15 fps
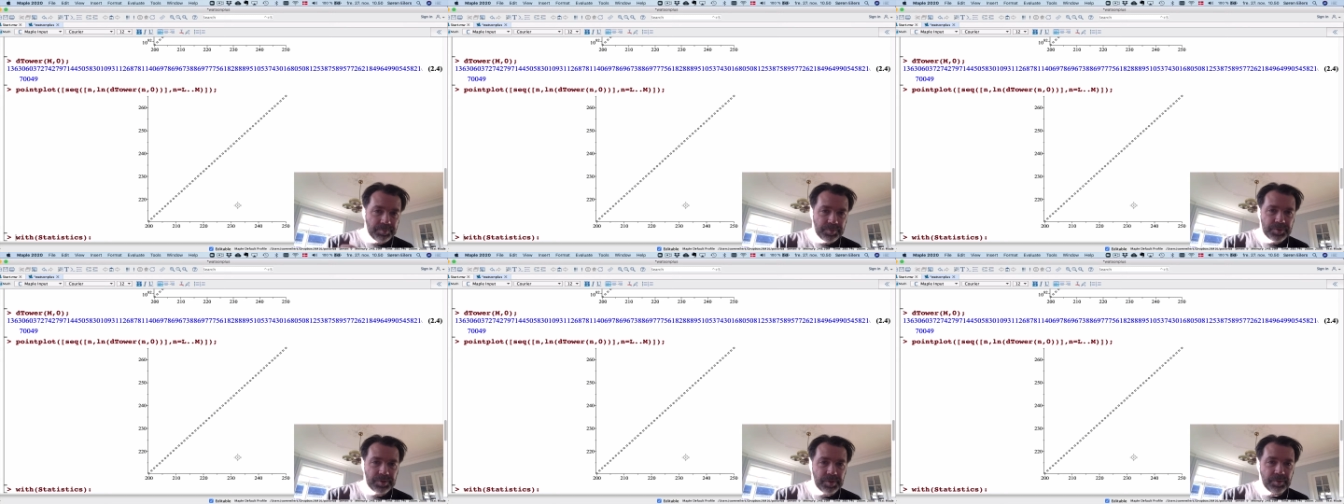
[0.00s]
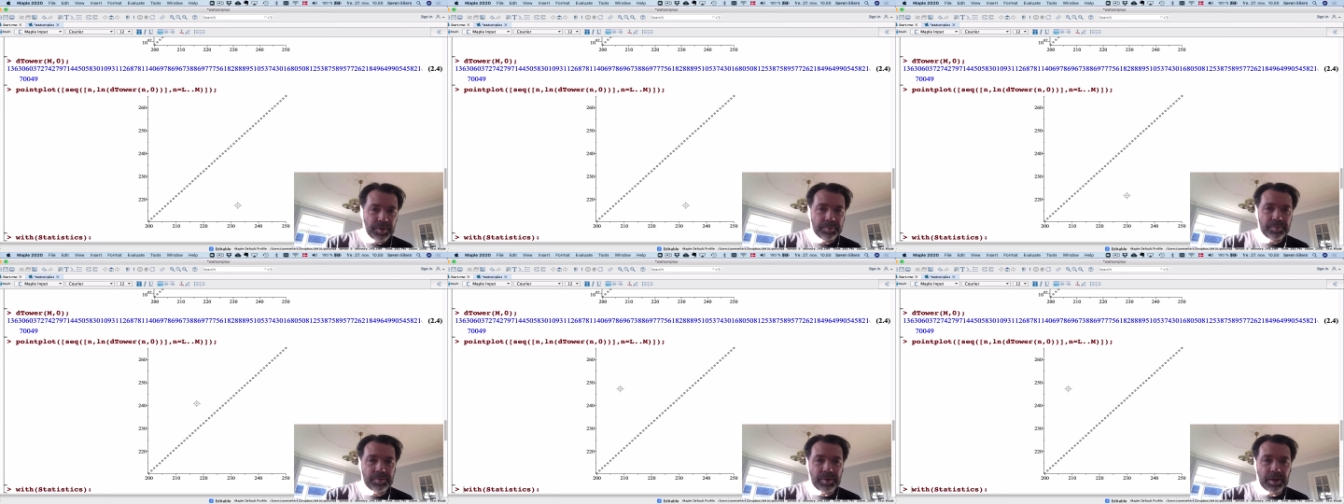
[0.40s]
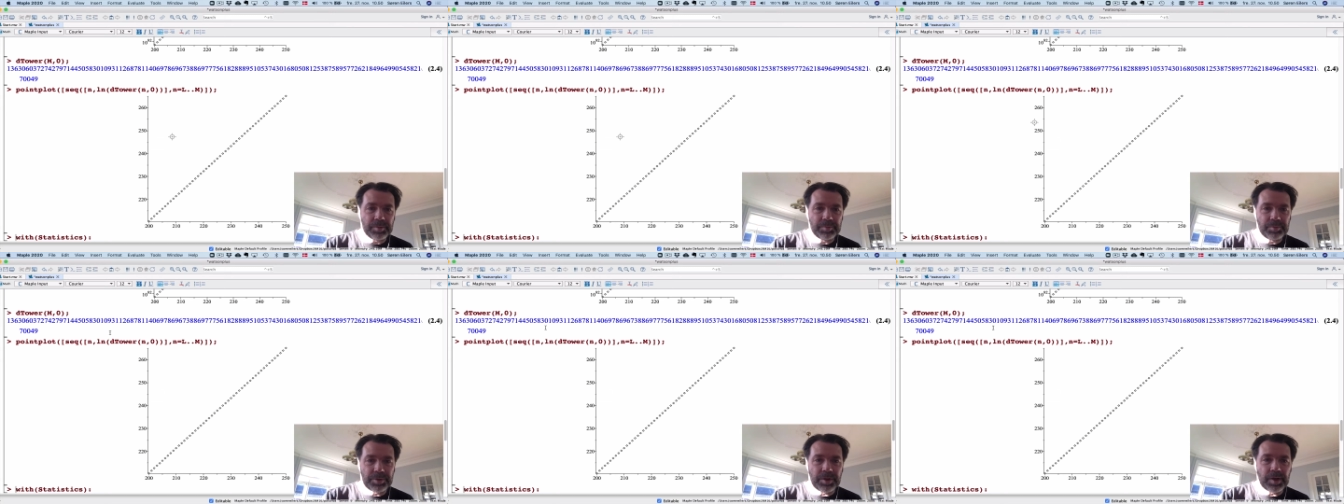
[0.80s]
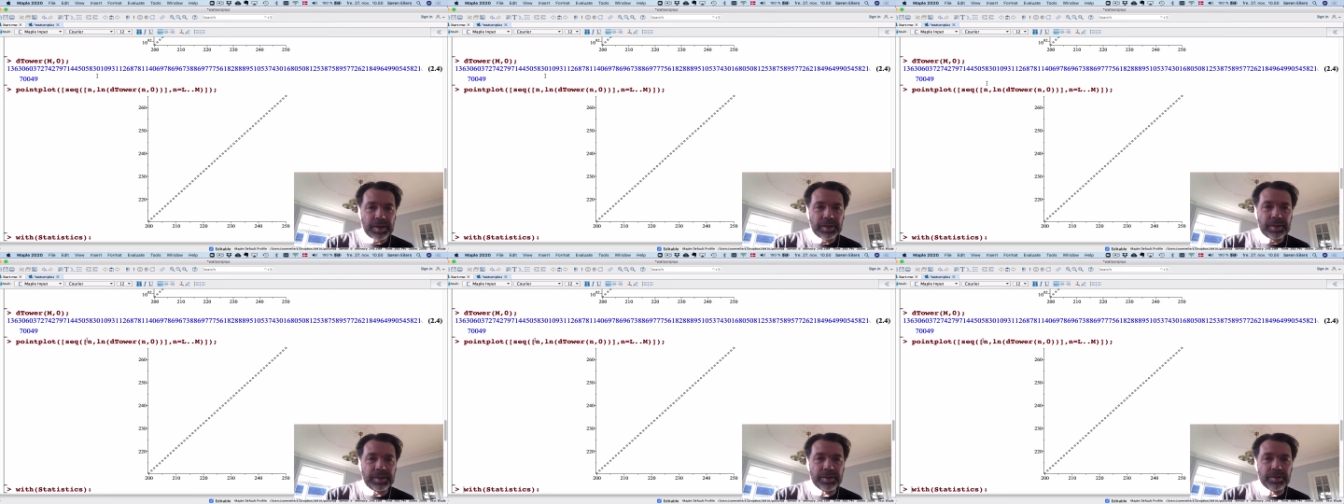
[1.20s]
So I'm, I'm
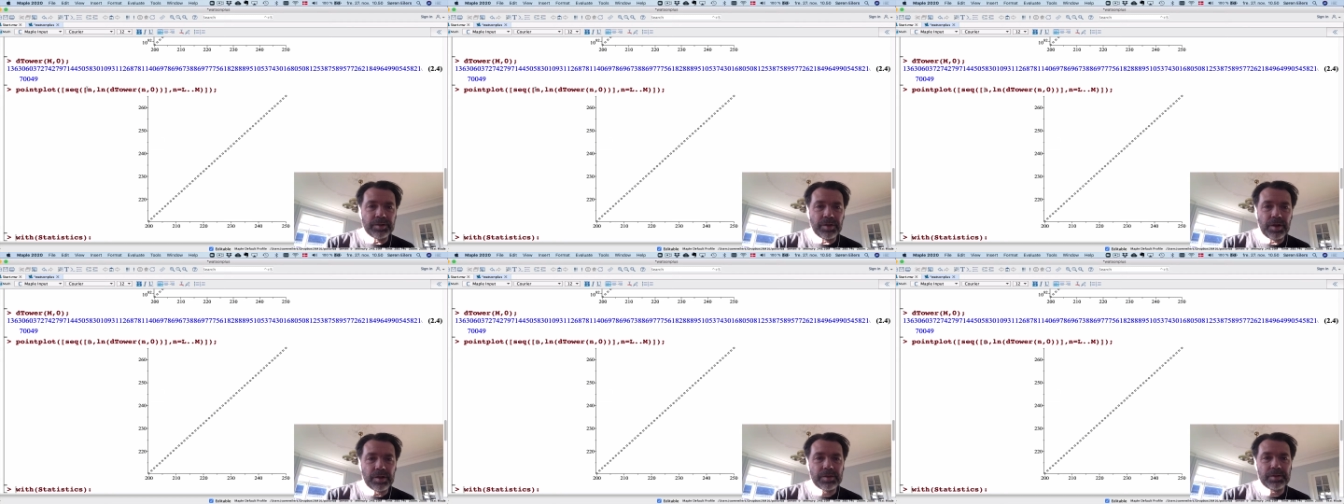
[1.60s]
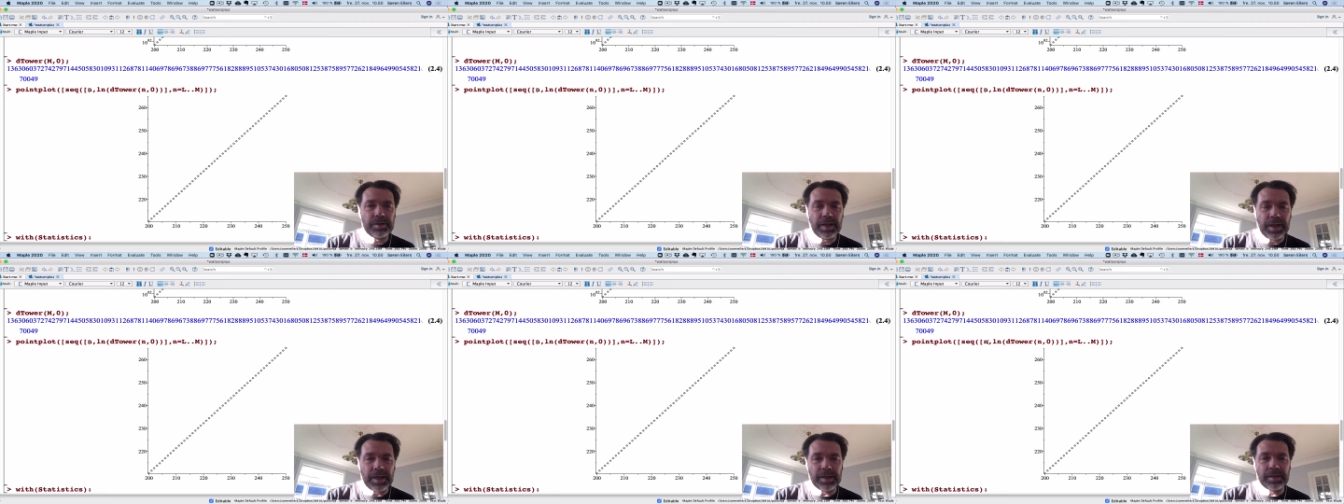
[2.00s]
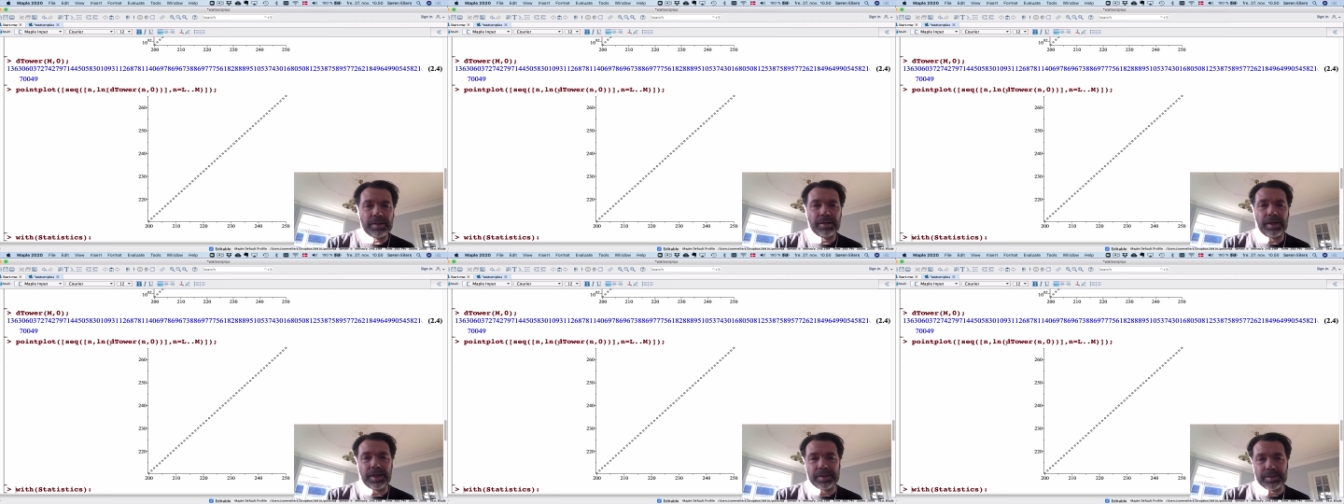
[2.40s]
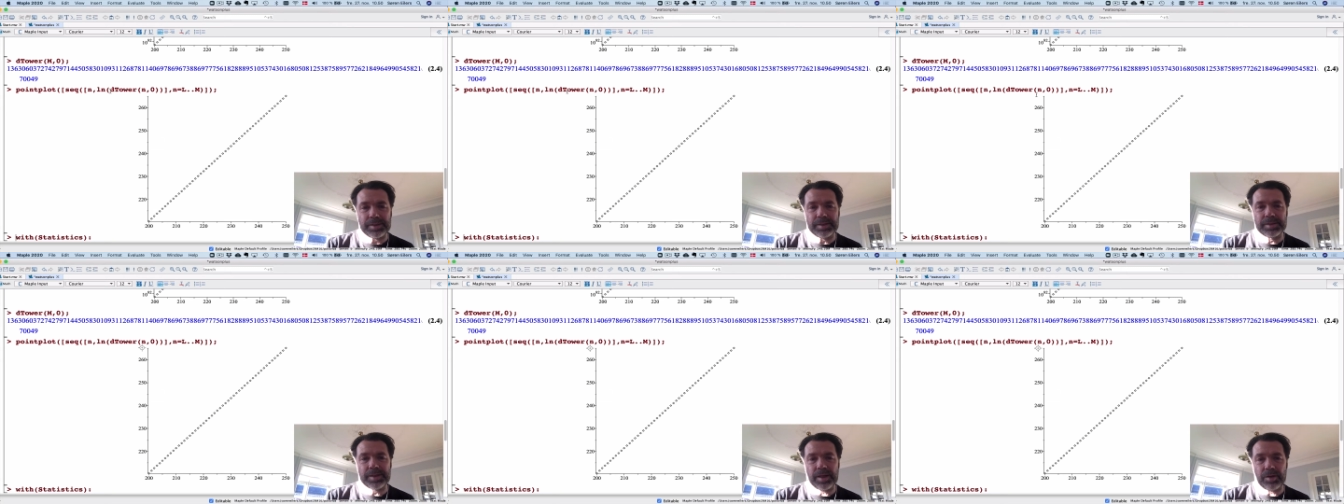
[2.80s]
plotting here not n and
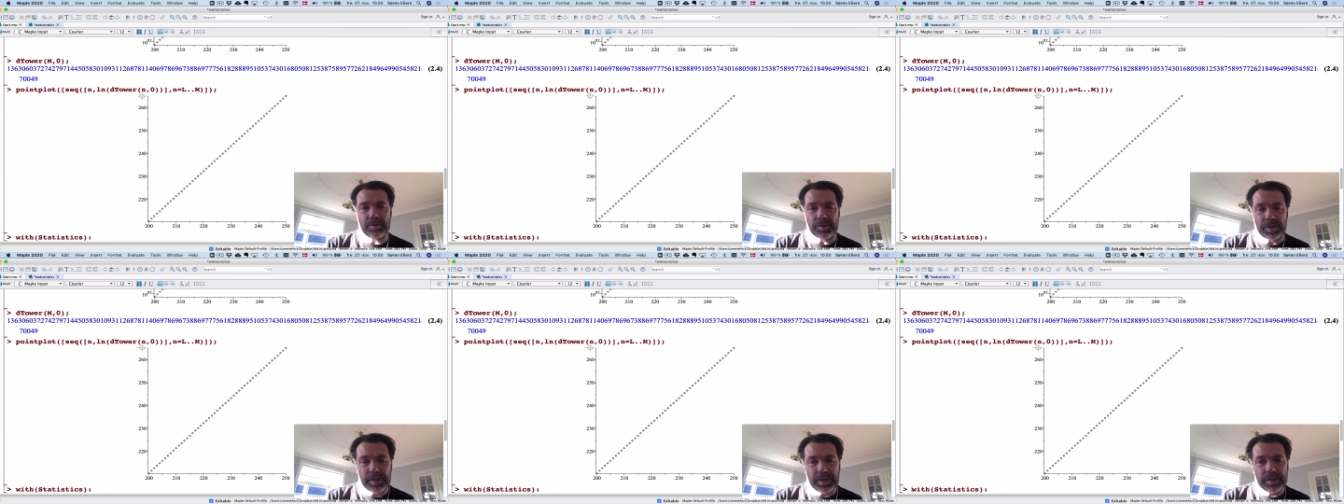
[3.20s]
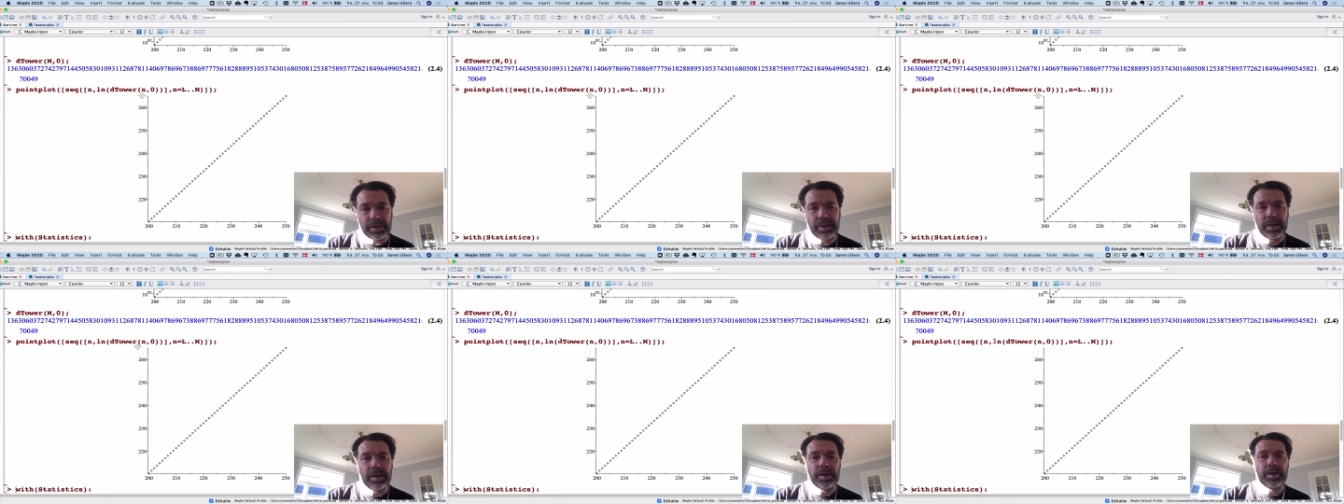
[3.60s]
d tower n,